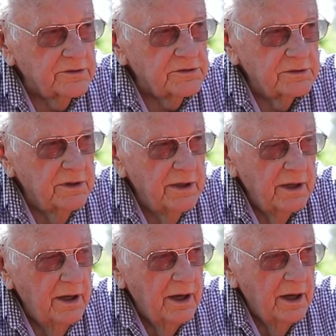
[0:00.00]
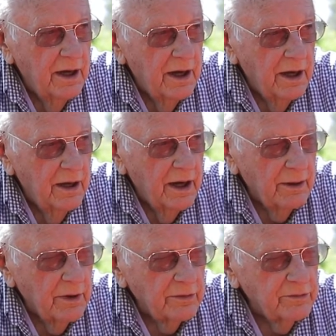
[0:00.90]
Just I,
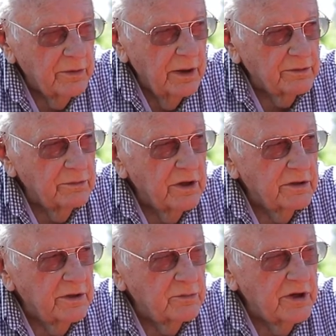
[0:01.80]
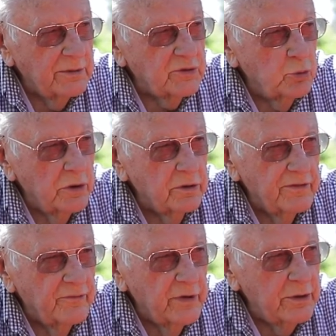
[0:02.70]
I, sometimes
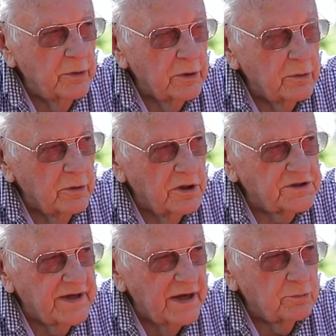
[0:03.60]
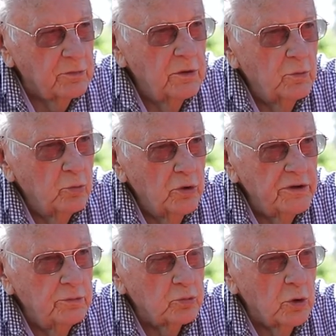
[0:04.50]
wonder if we went across that
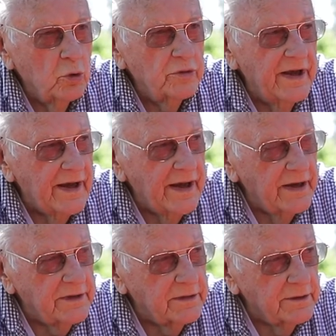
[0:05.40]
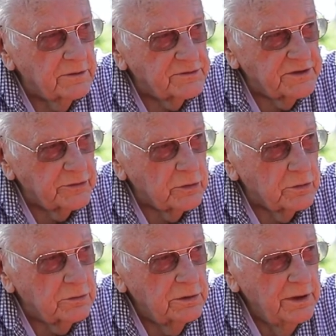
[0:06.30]
wooden road they had in El
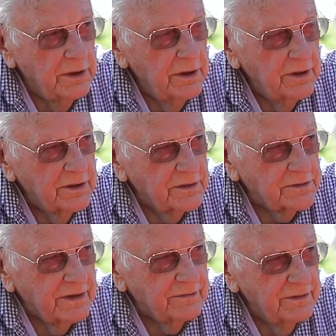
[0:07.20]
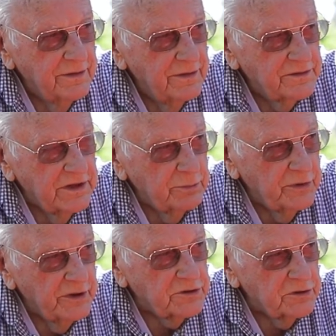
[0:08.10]
Centro, as I've seen
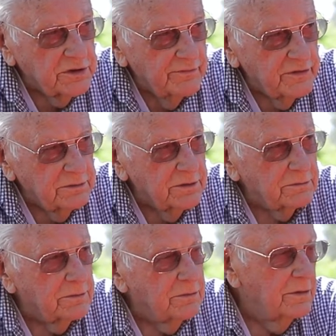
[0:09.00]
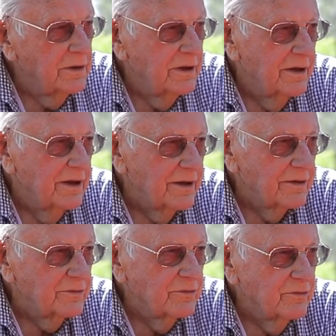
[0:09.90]
pictures of it and,
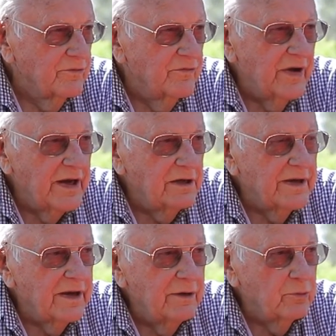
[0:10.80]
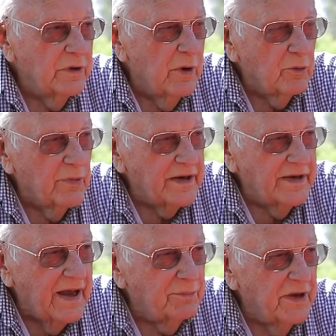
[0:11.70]
and, vaguely remember my
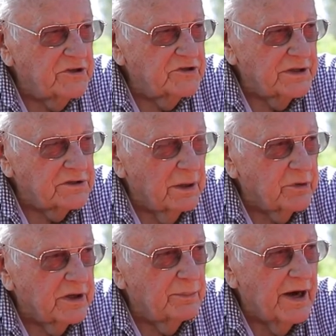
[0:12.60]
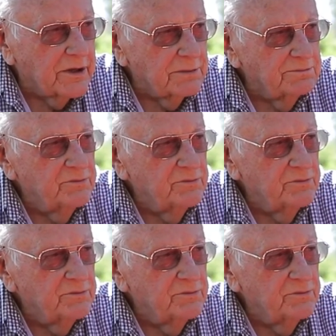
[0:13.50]
dad mentioning something about it.